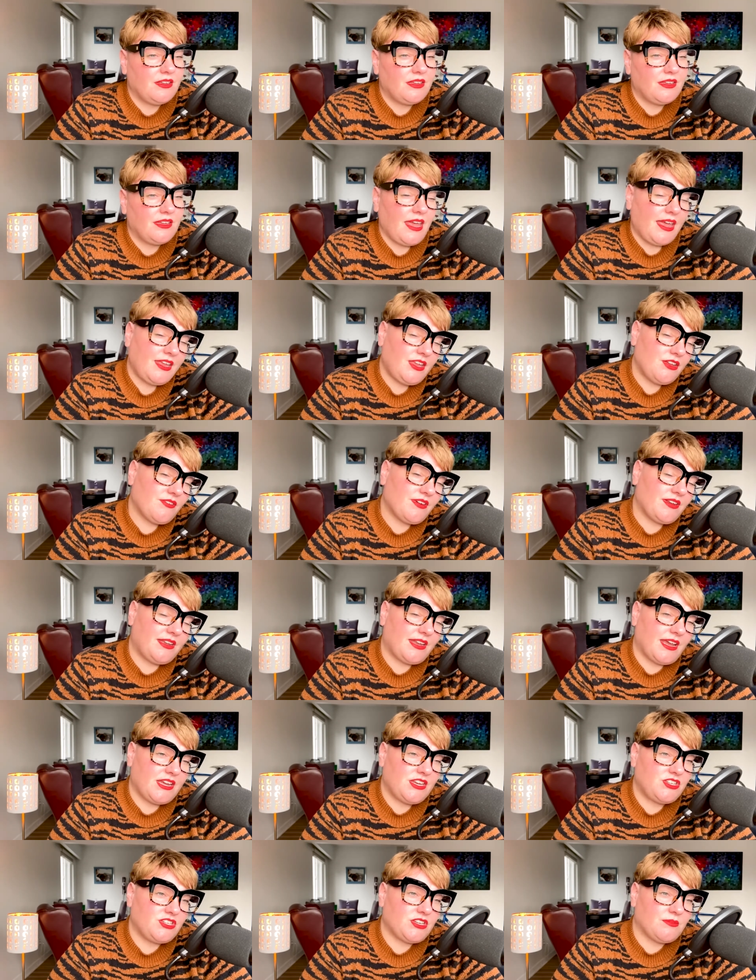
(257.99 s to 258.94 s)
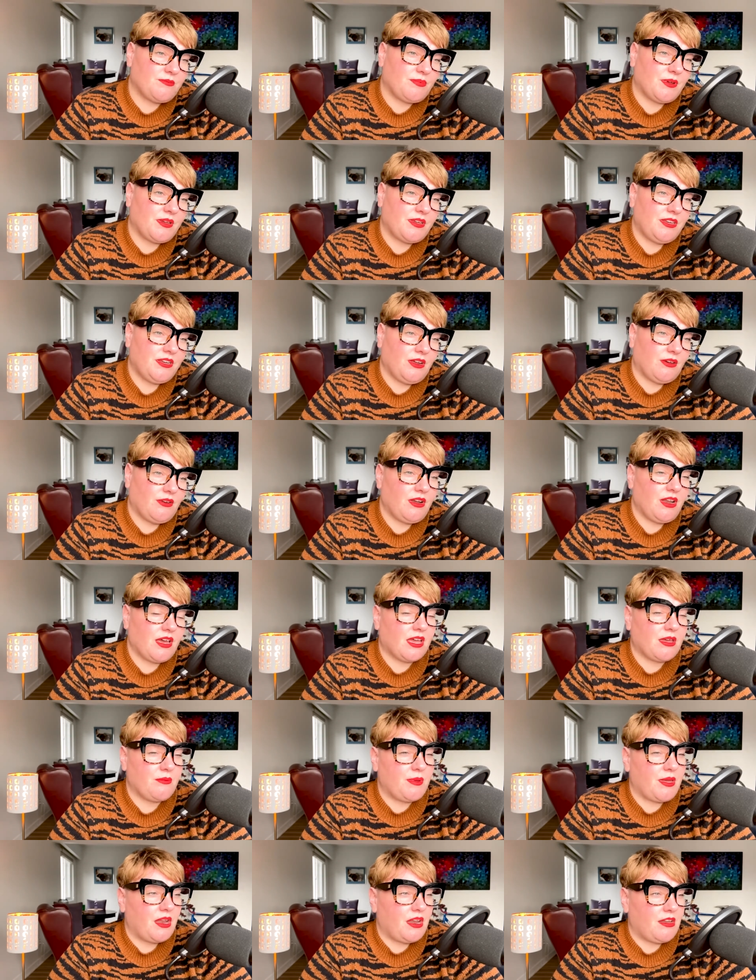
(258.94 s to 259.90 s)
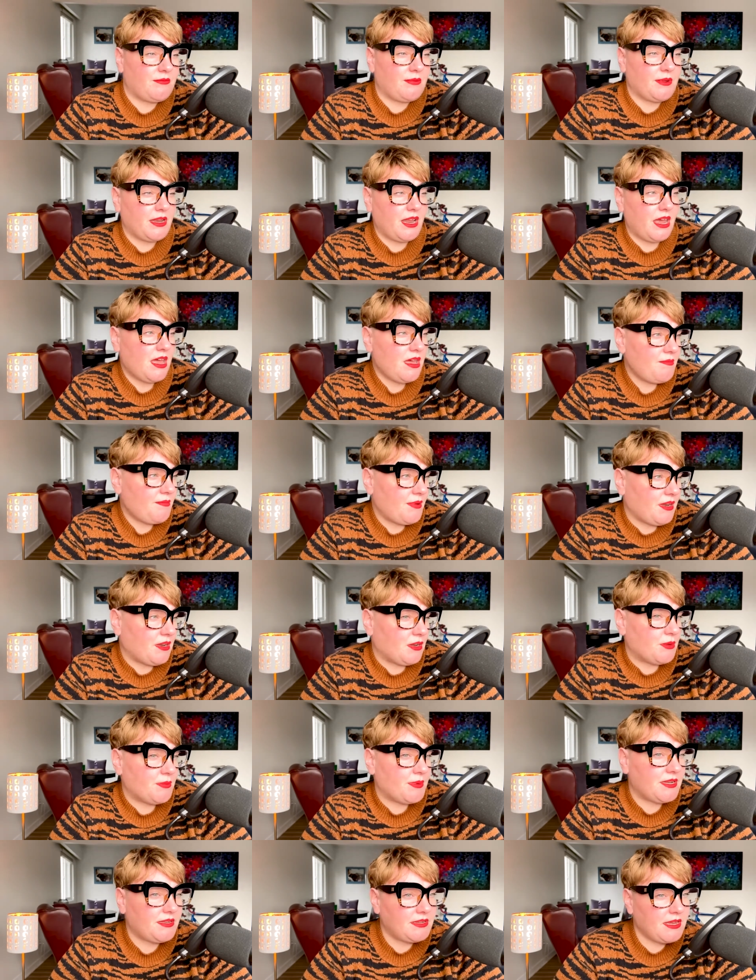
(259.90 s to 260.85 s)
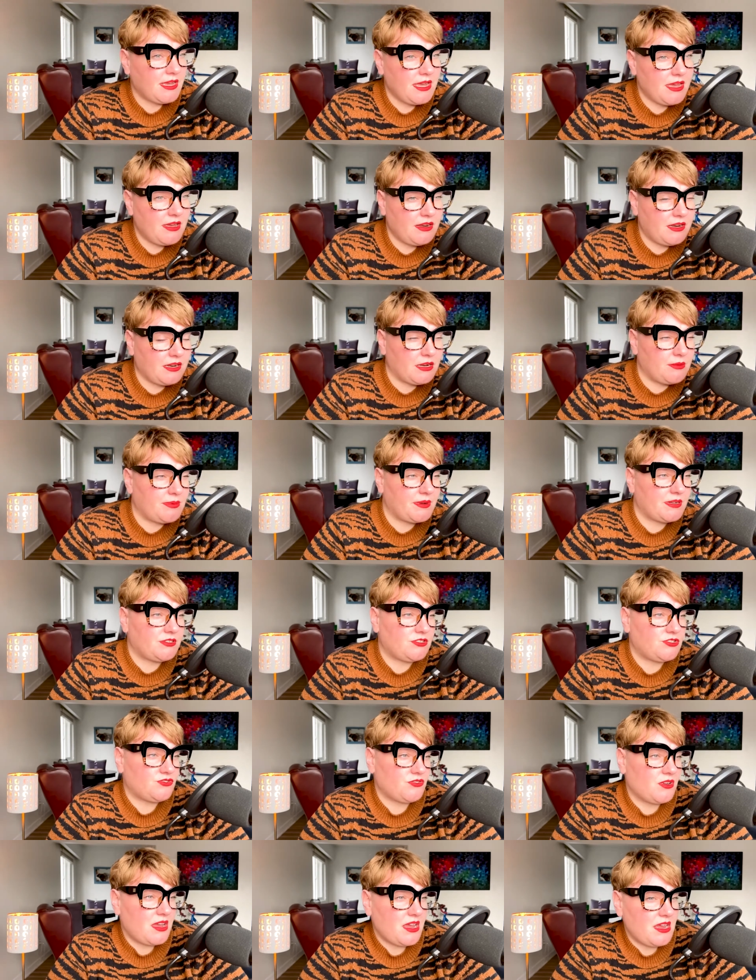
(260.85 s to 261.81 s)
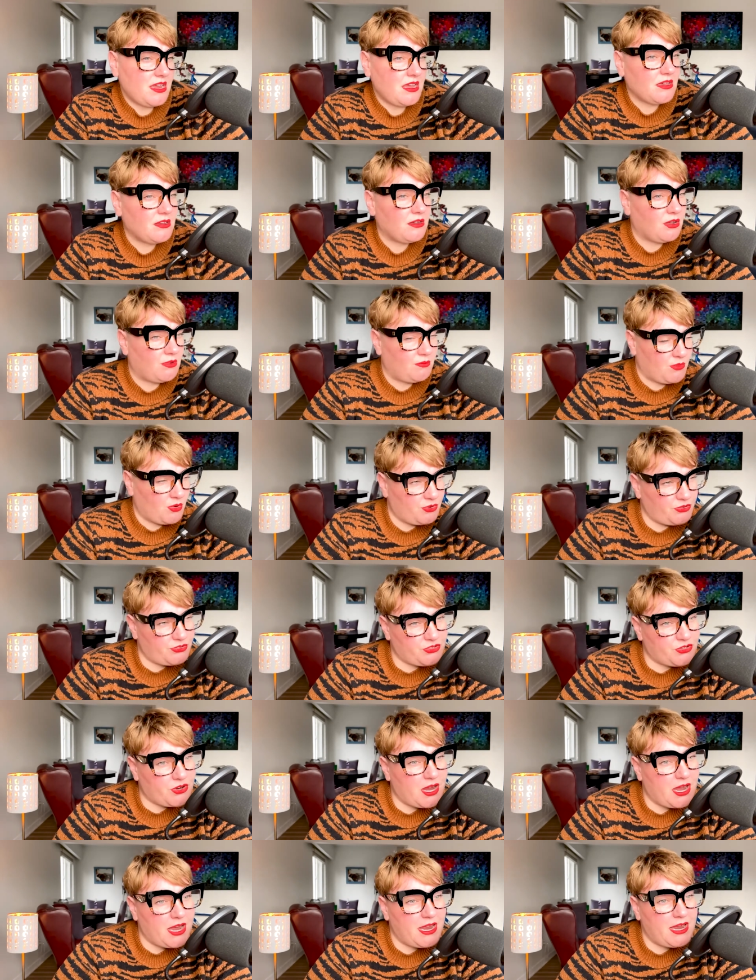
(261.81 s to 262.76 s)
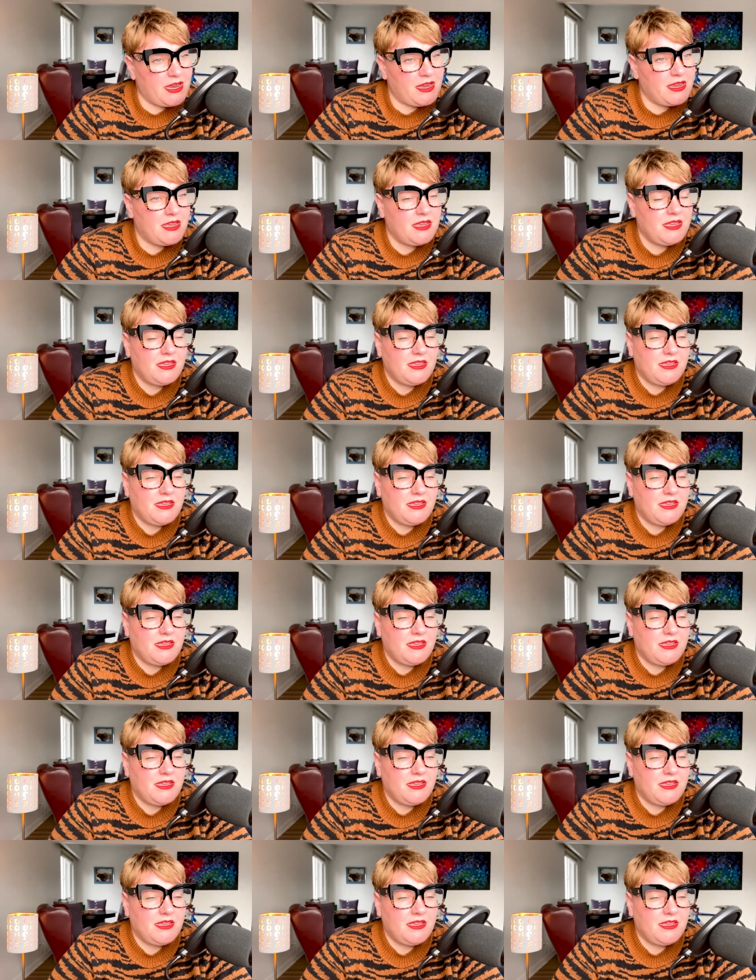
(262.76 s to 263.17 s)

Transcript: Yeah, you're in nature, but you know, I like a bit, a little bit up, a little bit down, a little bit straight, a lot more straight